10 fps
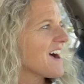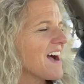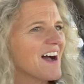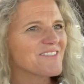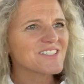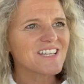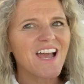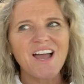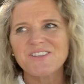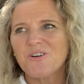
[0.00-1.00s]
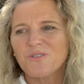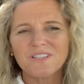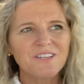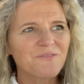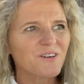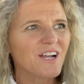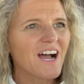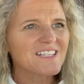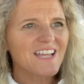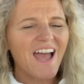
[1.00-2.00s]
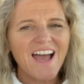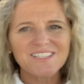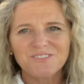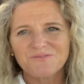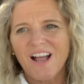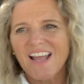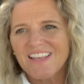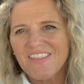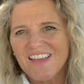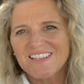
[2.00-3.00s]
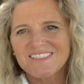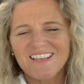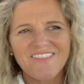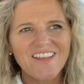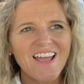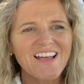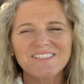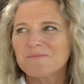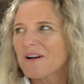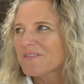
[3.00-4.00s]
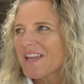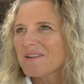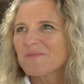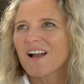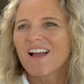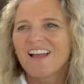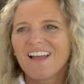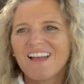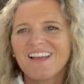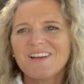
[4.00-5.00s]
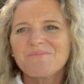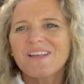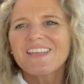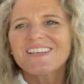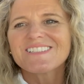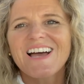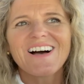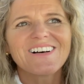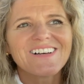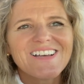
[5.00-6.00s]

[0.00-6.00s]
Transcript: have to say, I totally forgot to ask Ryan this, and then I asked him off camera but he can tell.